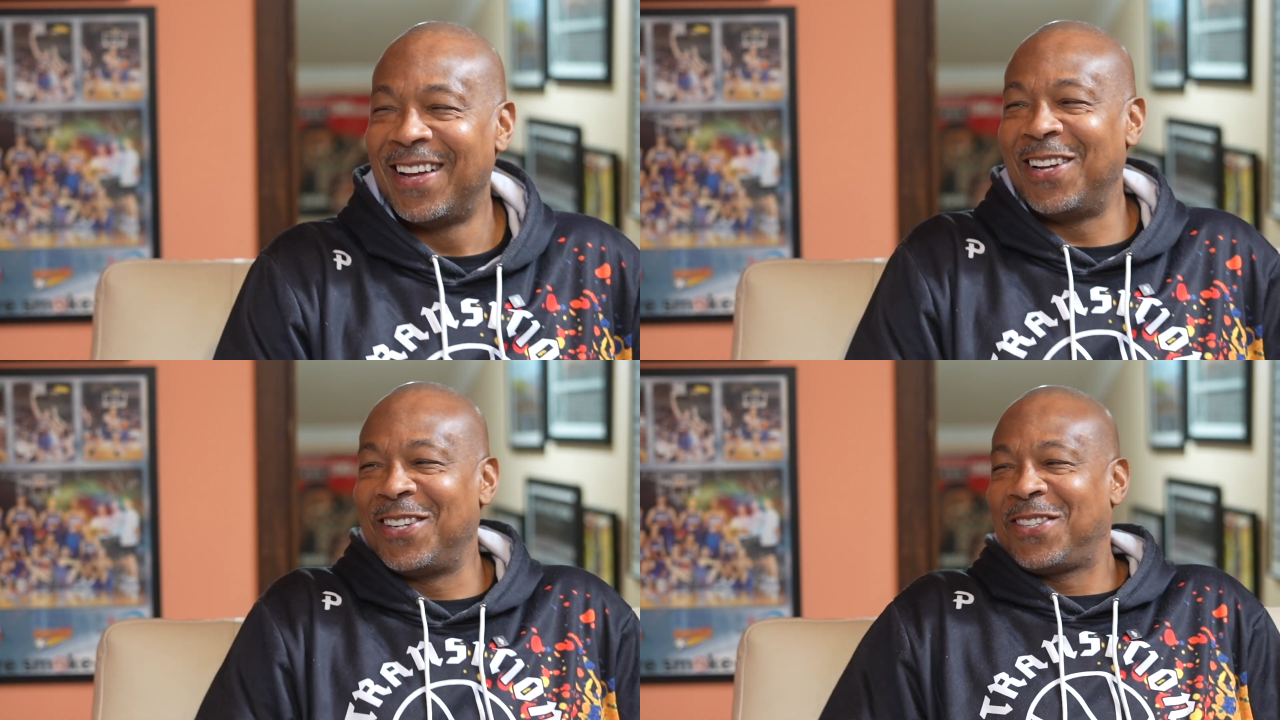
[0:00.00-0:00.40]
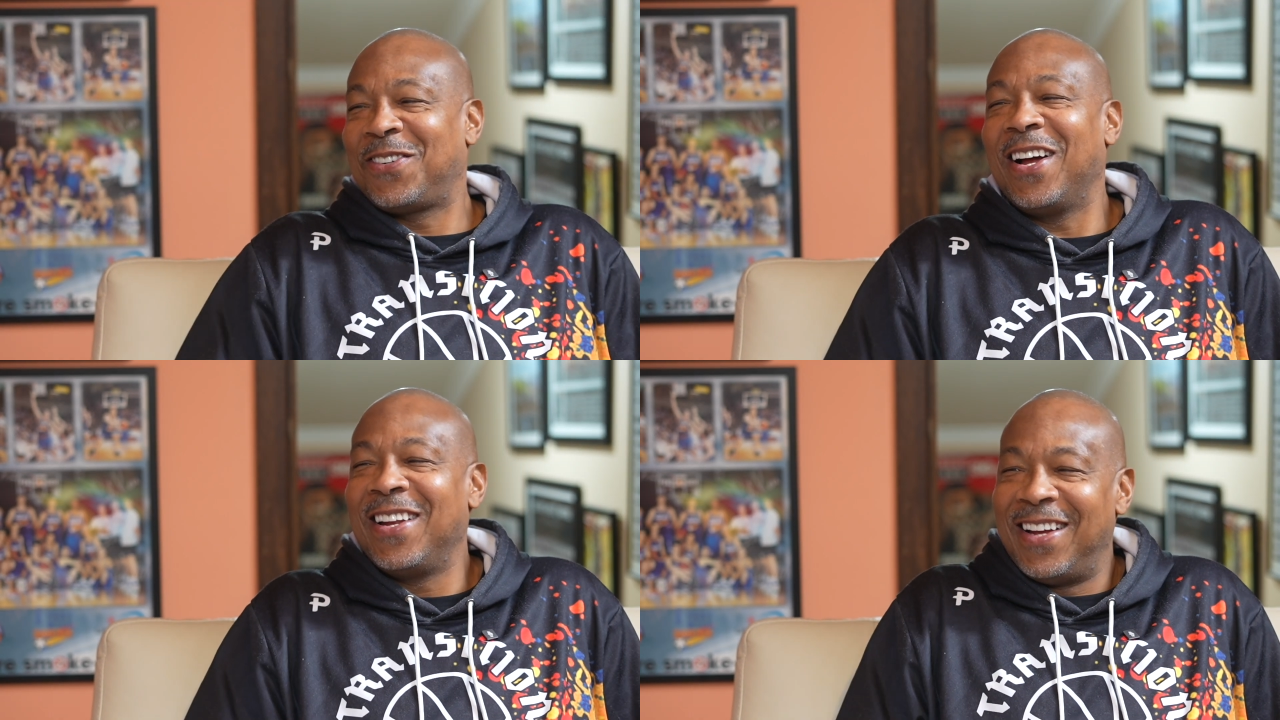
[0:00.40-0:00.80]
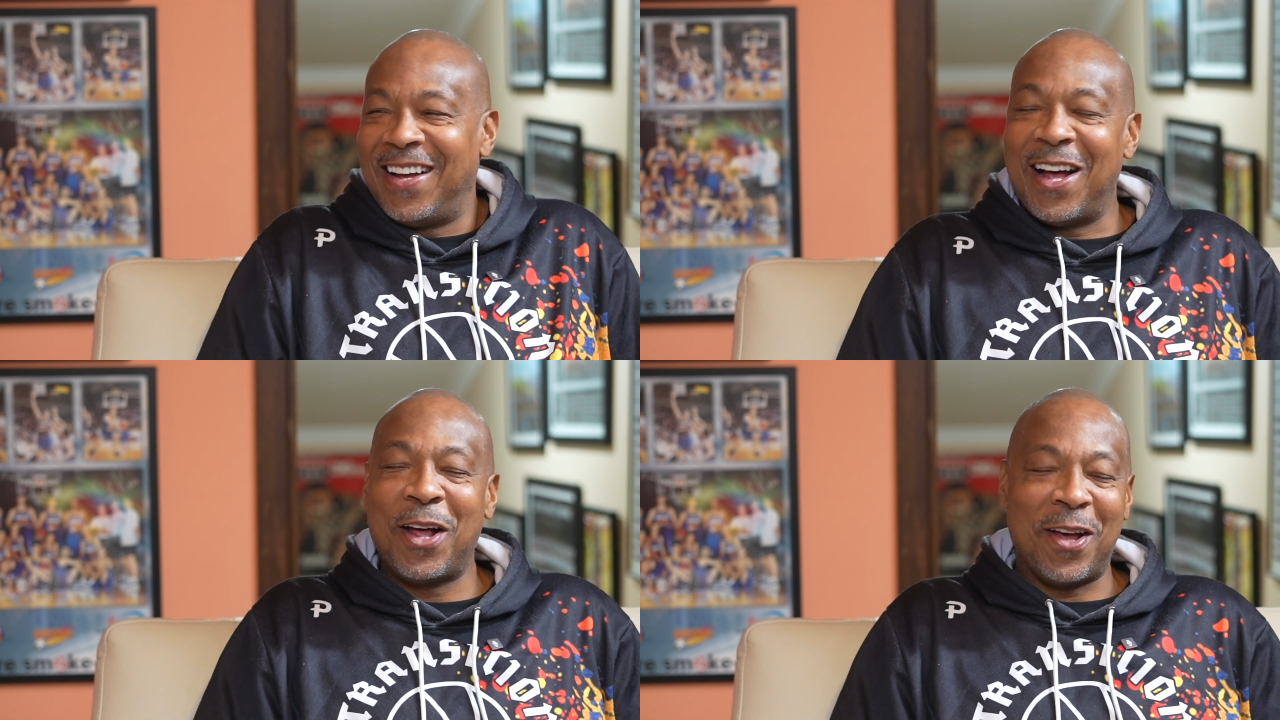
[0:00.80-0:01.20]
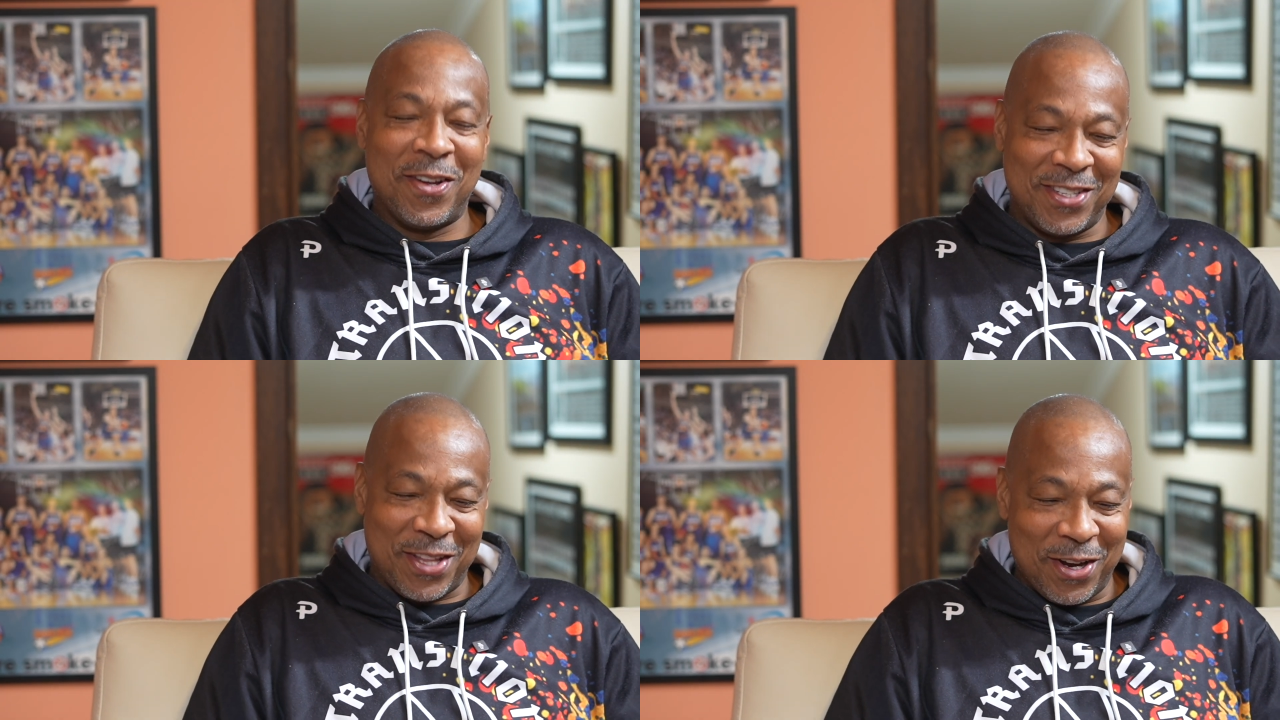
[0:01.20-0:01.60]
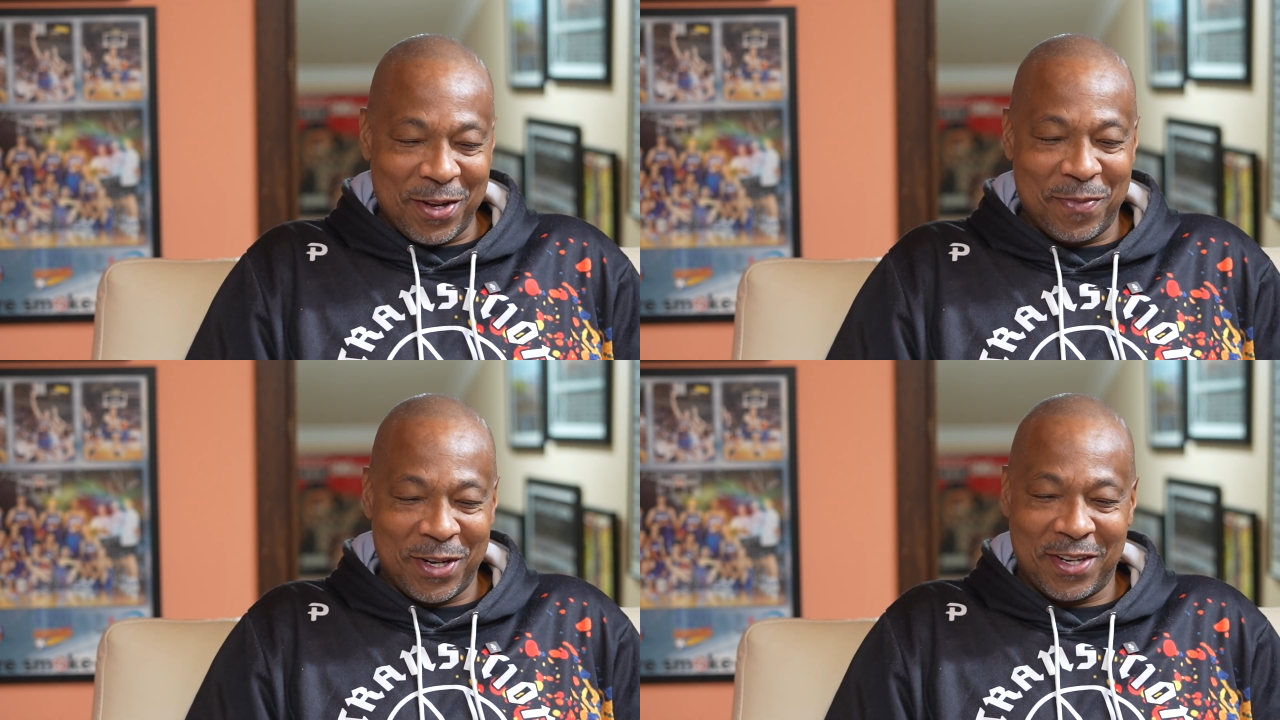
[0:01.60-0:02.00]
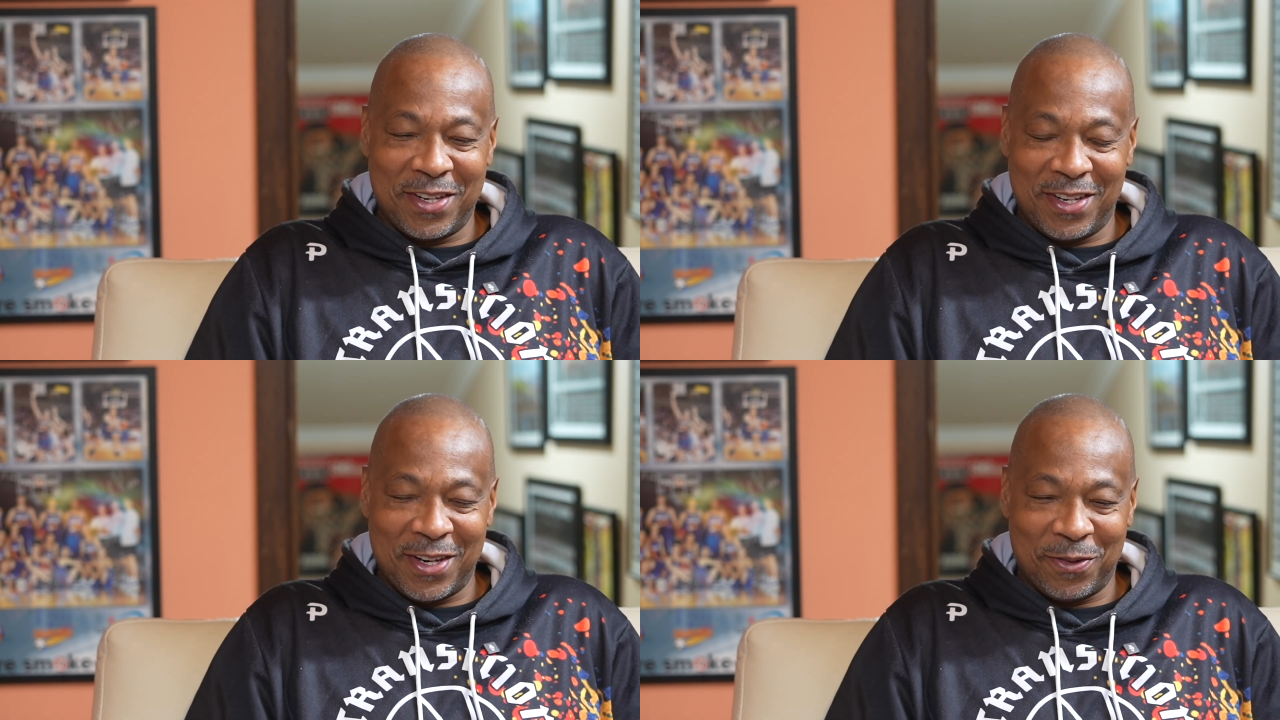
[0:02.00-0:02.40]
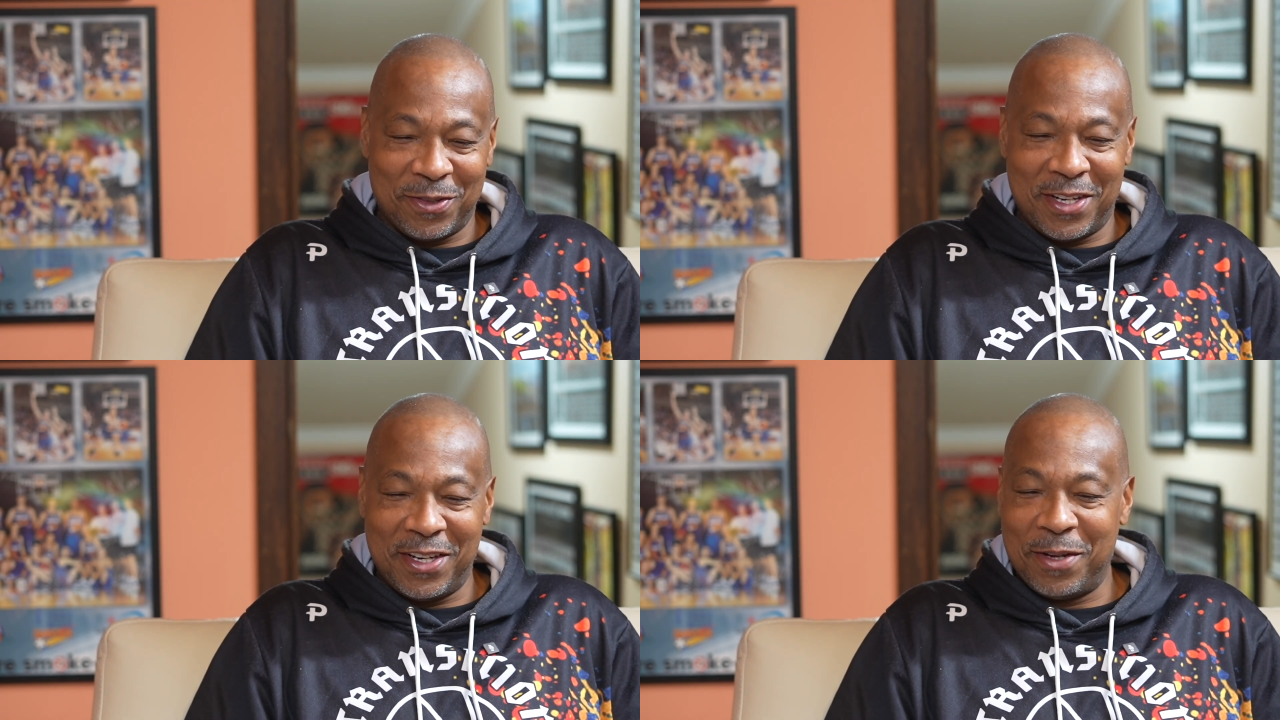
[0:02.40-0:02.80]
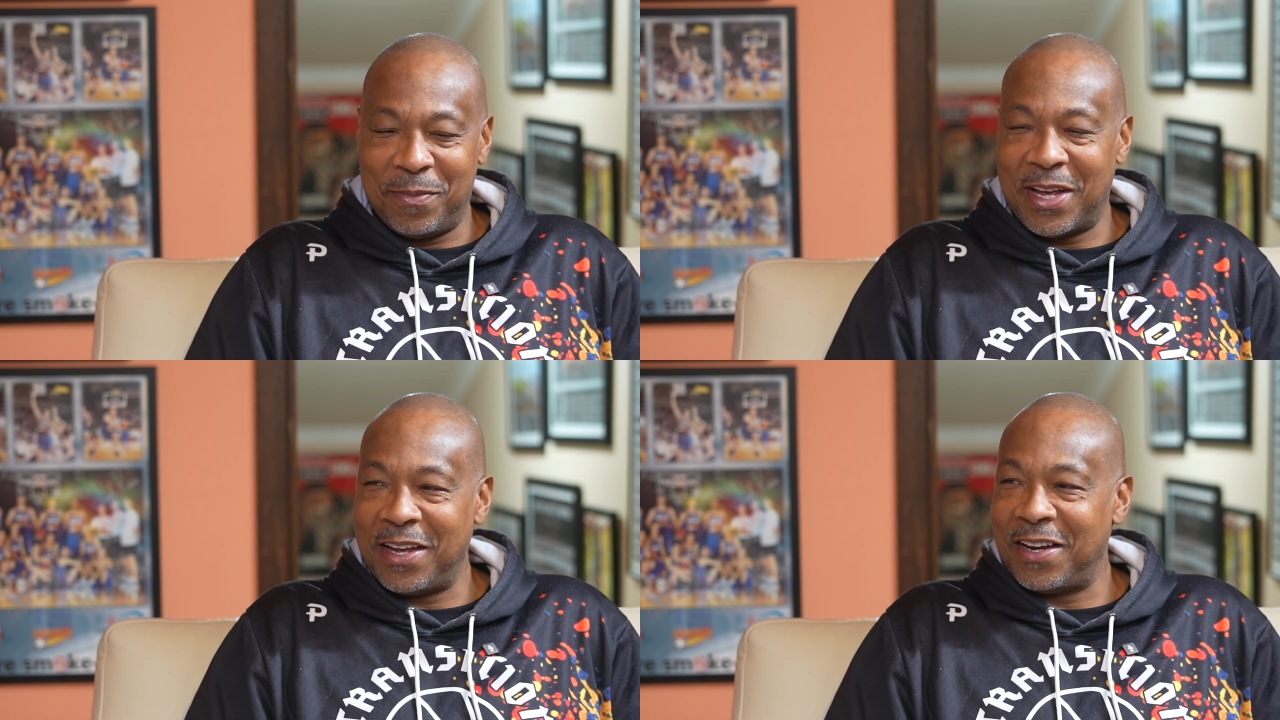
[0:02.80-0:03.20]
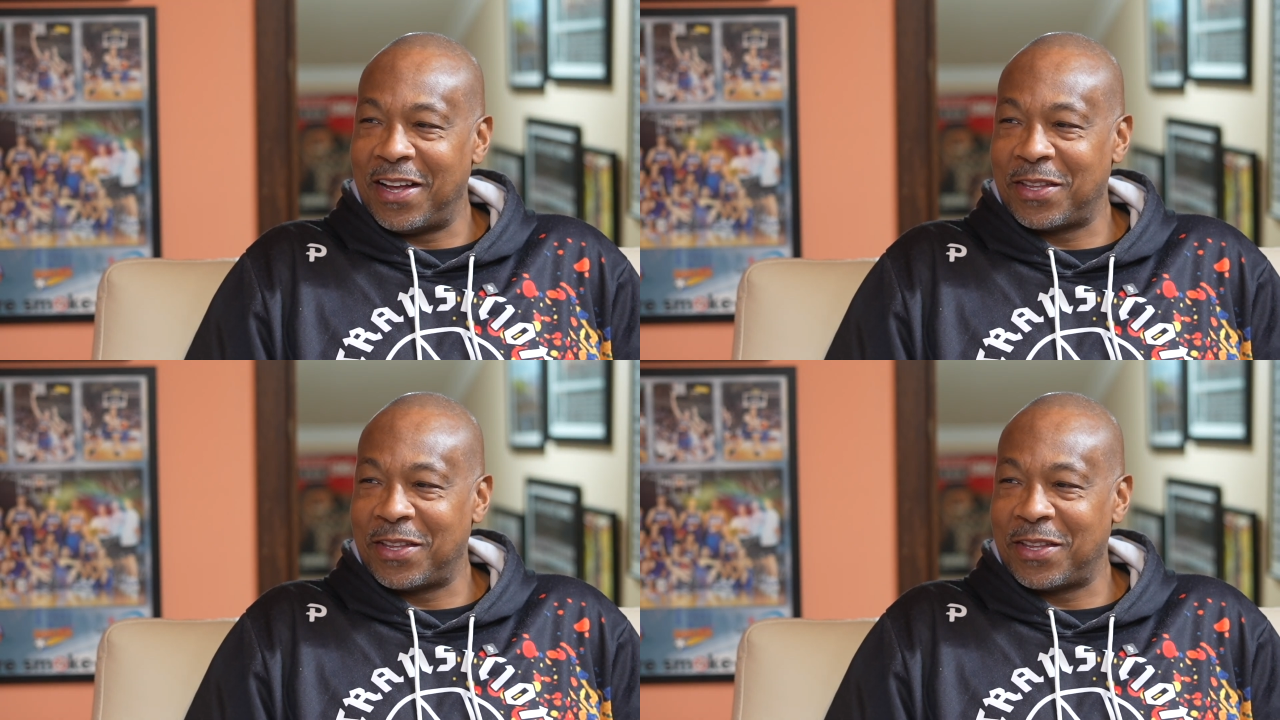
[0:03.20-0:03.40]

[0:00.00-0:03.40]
I always thought he'd be, in the NBA, and I